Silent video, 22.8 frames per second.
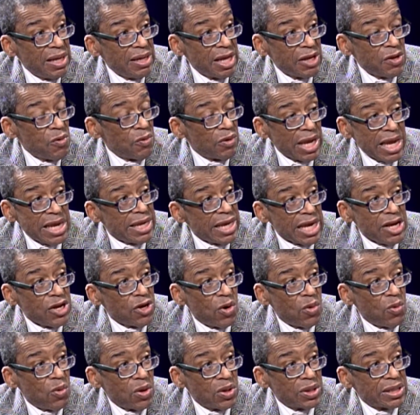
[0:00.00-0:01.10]
Now, you can't get
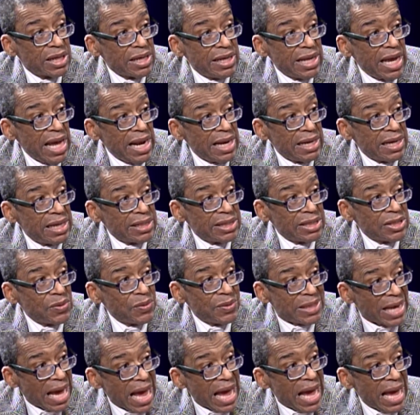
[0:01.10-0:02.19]
no worse than that unless you
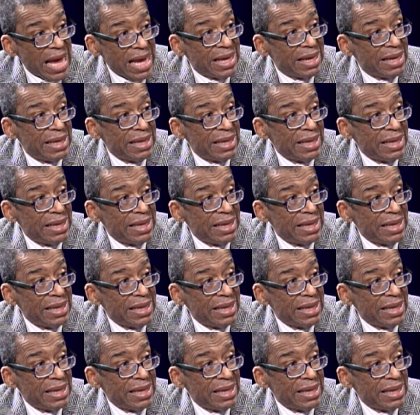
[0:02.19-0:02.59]
die.